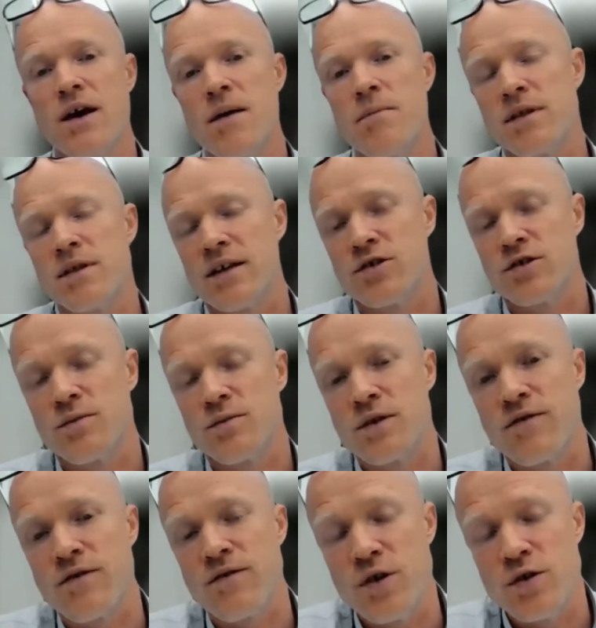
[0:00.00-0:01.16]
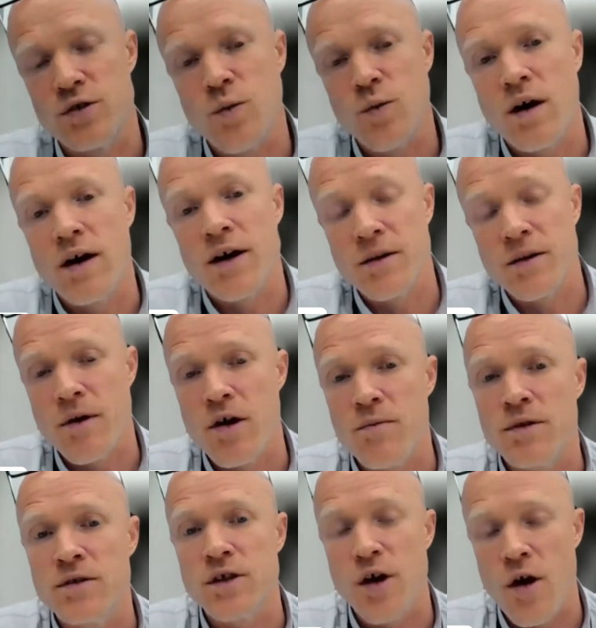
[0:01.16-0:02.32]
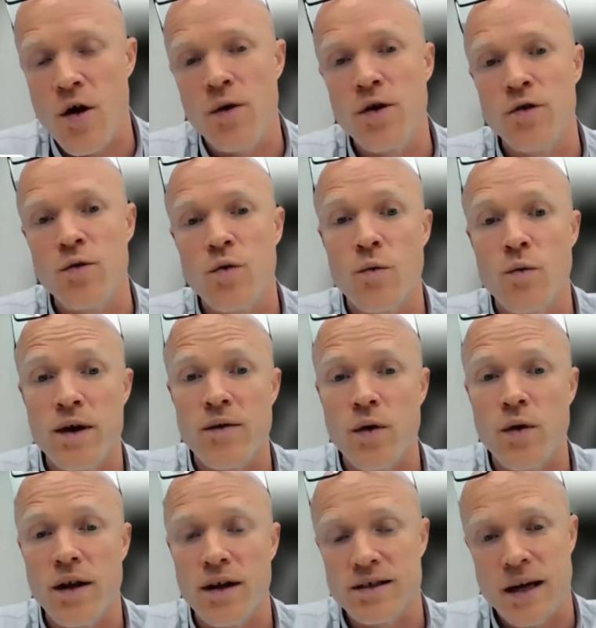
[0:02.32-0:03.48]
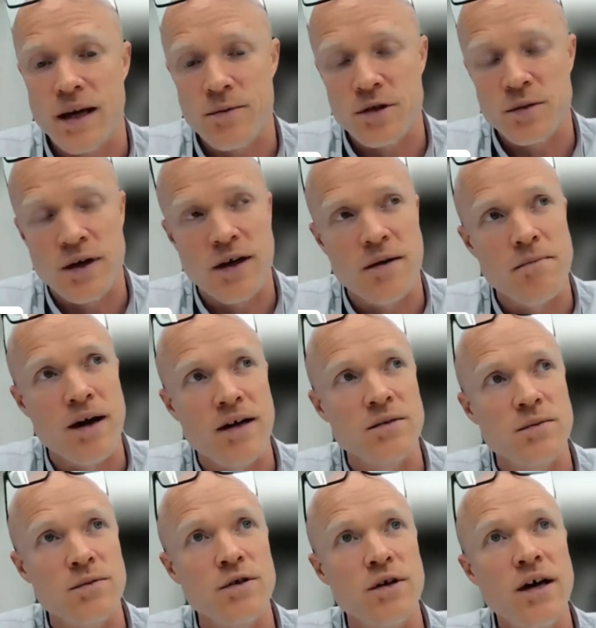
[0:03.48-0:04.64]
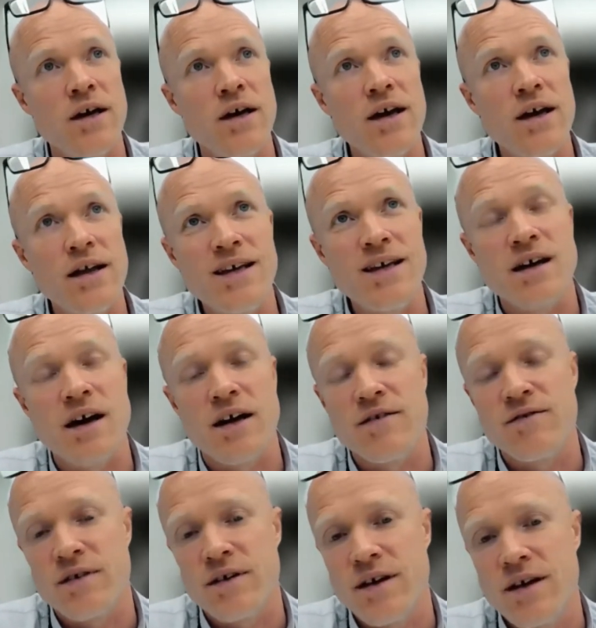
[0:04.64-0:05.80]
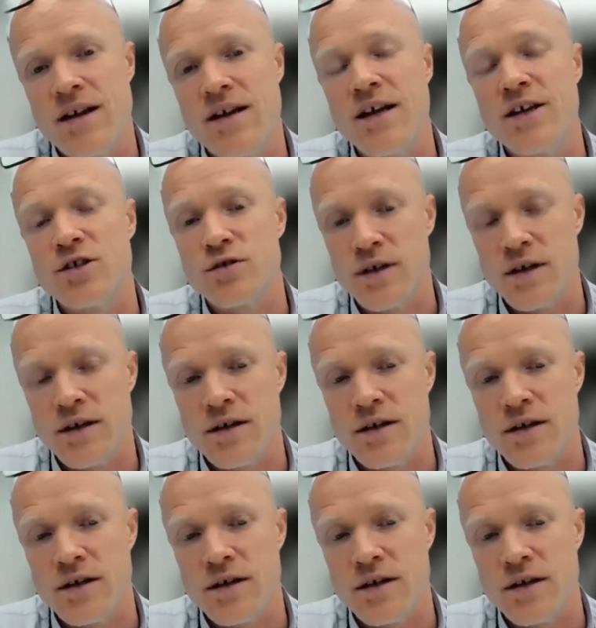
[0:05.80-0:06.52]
But that's something for future work. At the moment, the only other one we'll accept as being compatible in these kind of initial